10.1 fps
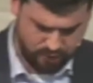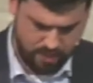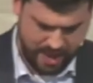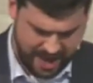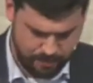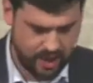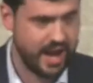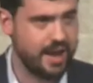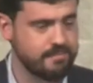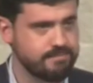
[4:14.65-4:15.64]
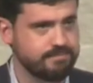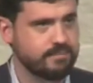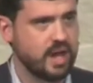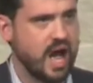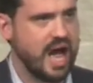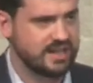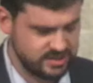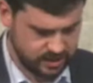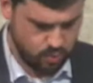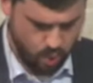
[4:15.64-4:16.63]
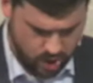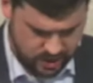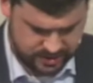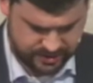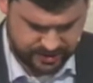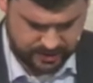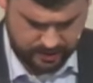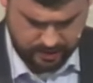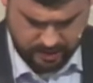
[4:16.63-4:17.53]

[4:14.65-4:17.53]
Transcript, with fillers: from Abraham, Isaac was